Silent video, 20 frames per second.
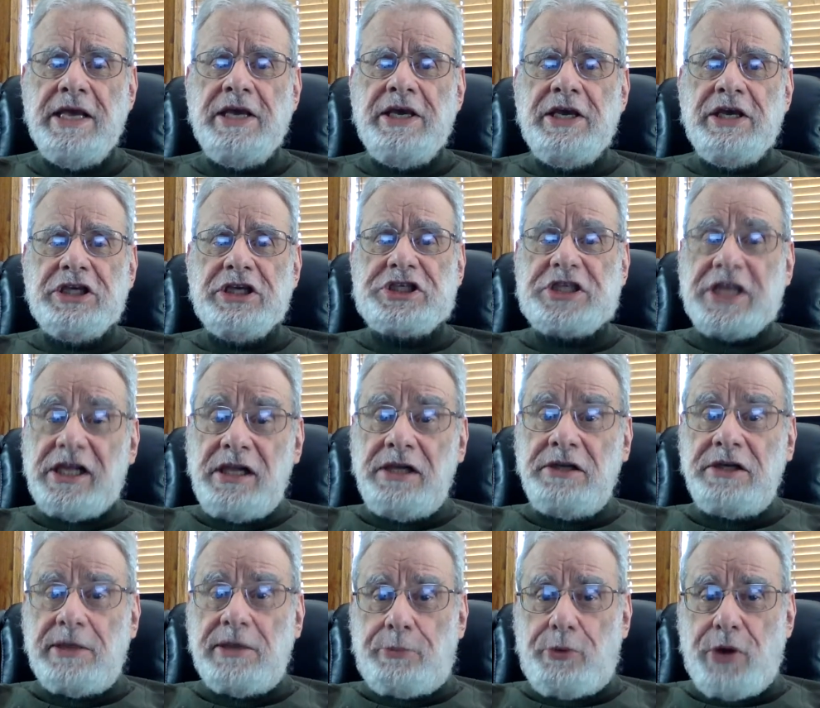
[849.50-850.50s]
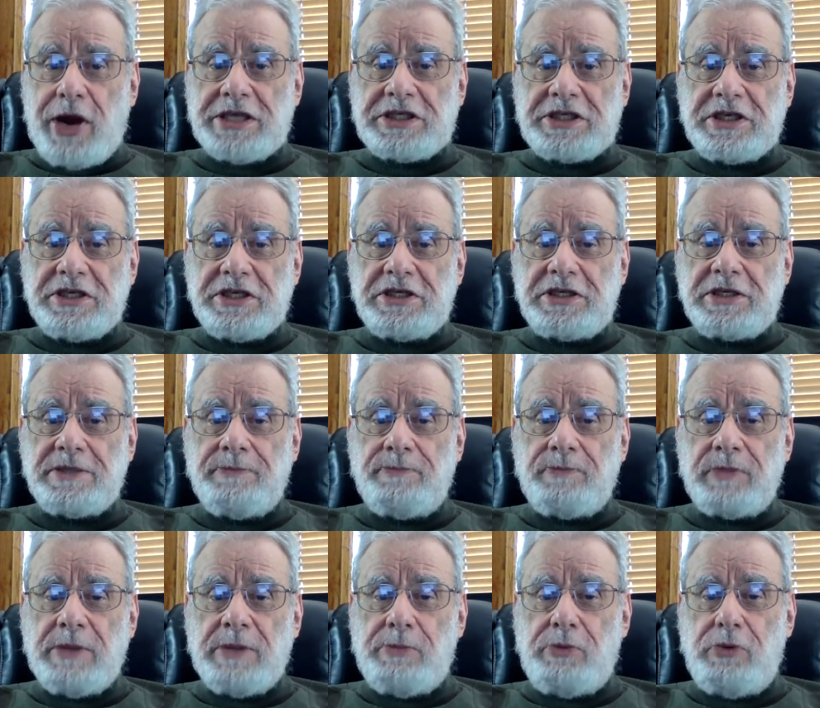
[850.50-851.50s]
Cylinder presses
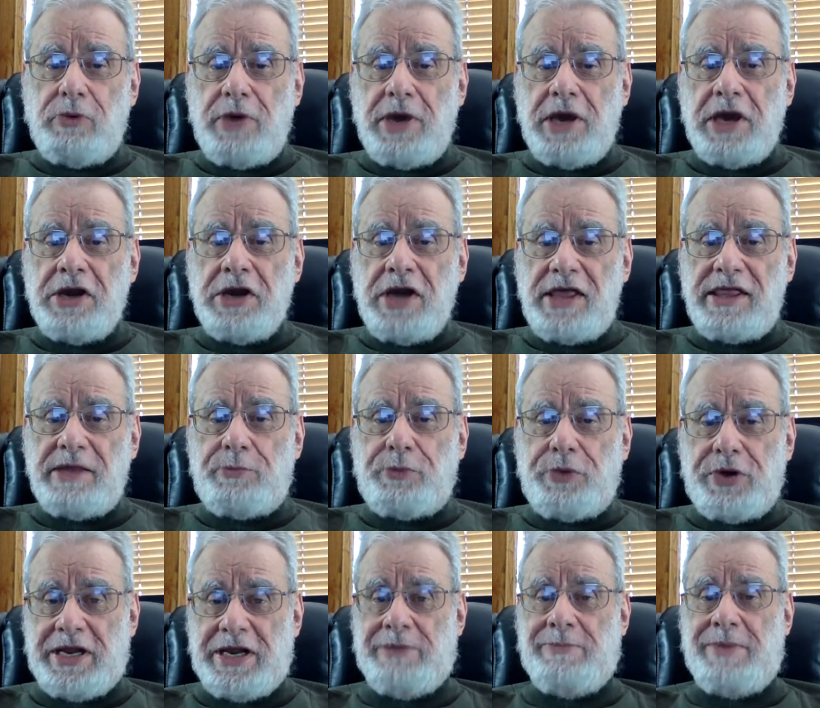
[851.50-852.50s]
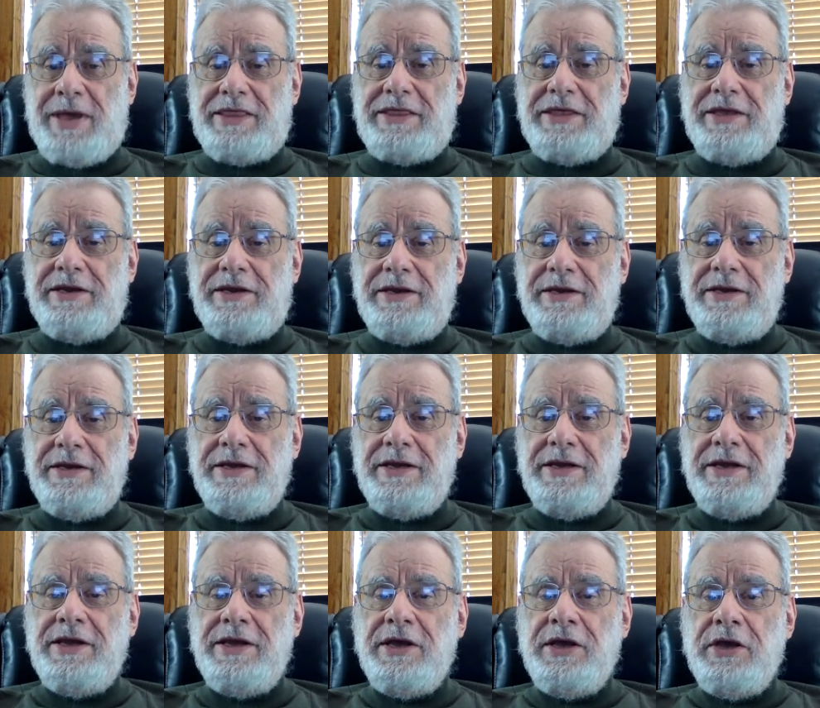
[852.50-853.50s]
employ another printing method.
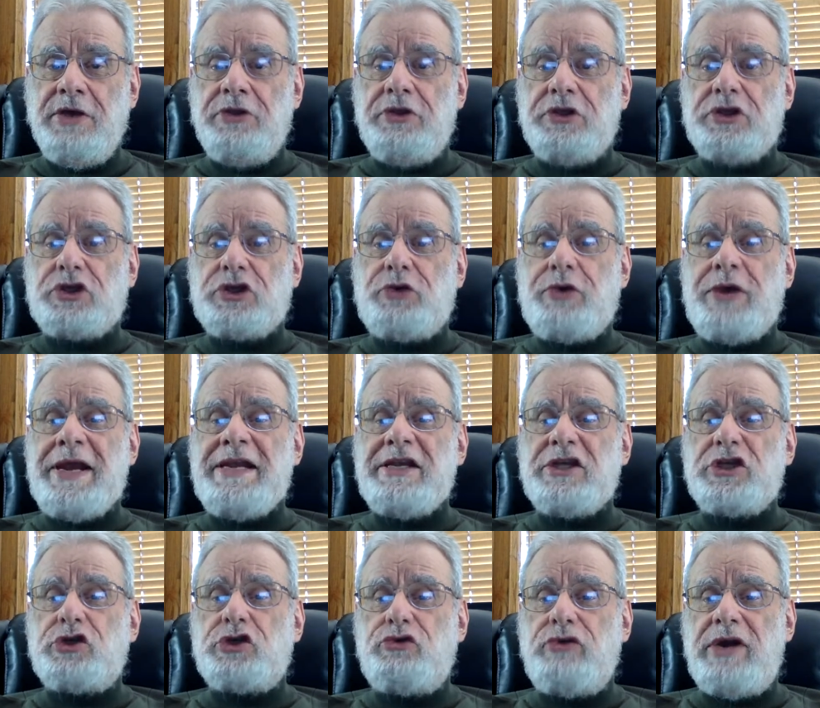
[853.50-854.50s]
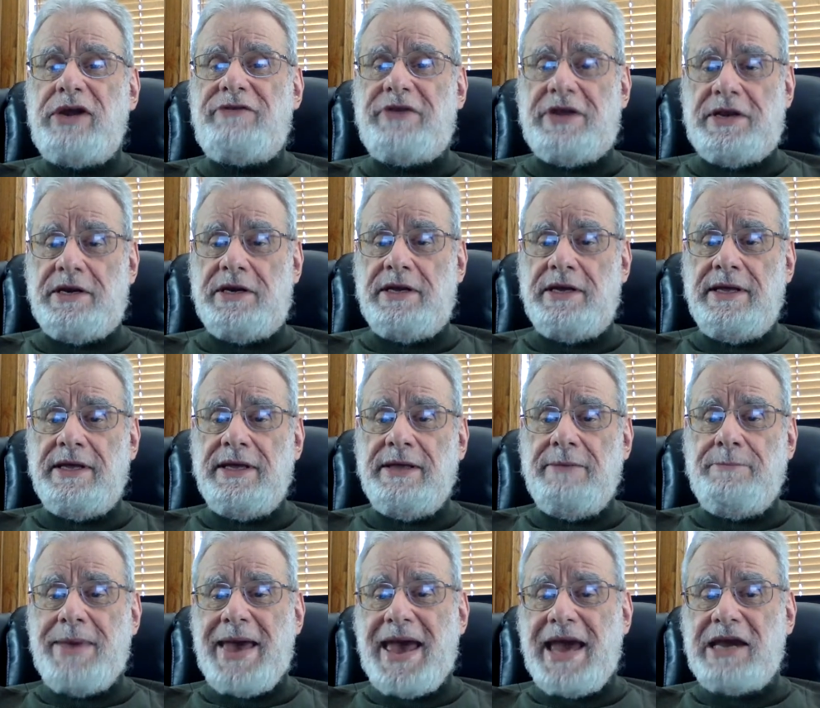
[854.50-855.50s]
The screen is driven
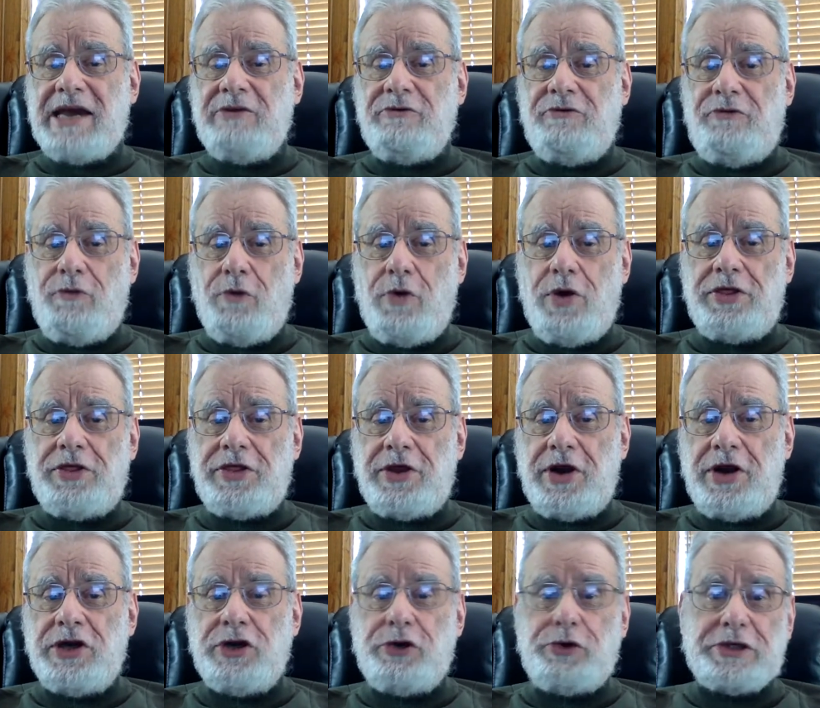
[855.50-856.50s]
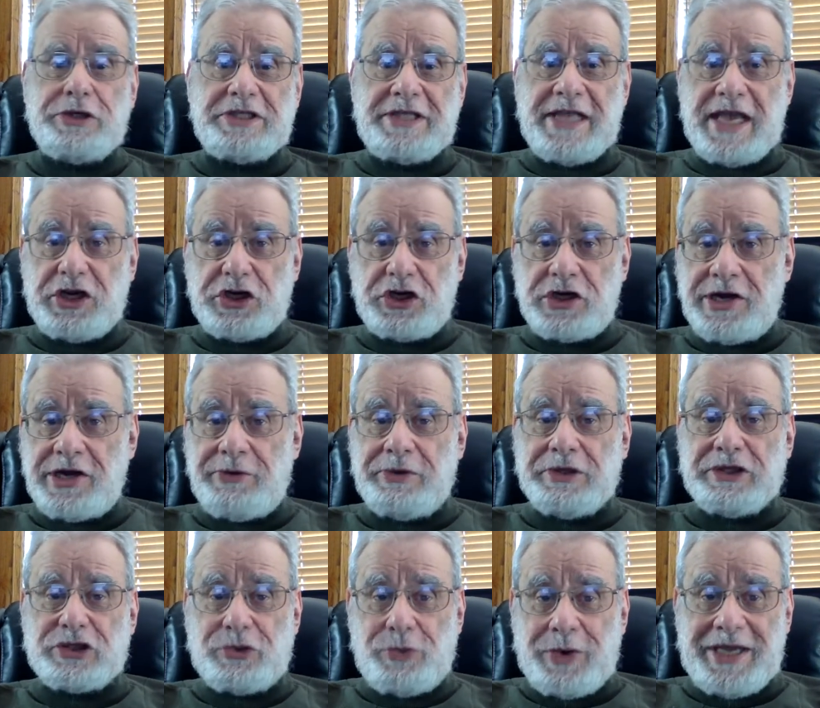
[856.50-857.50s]
back and forth under a stationary
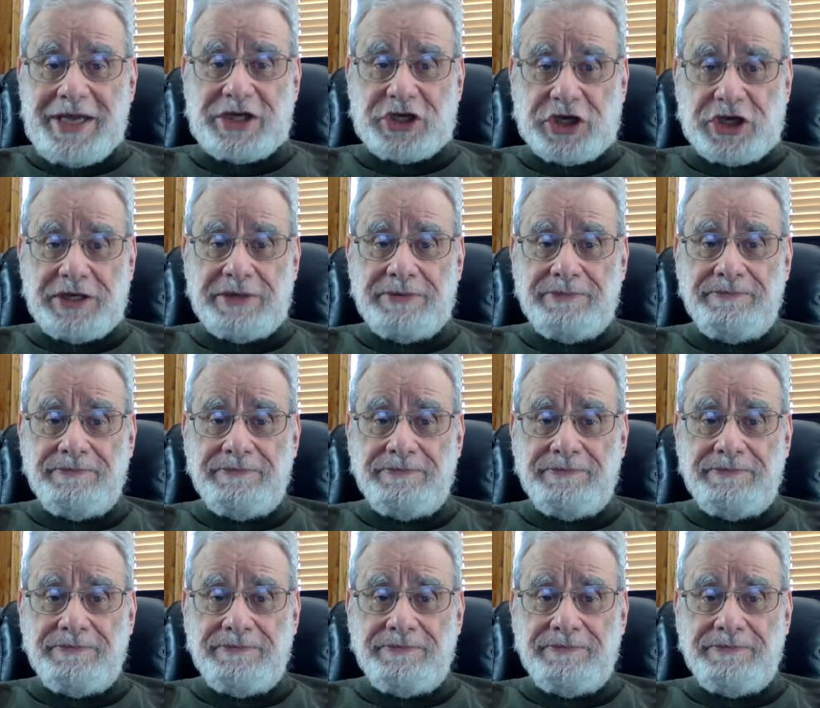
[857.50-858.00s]
squeegee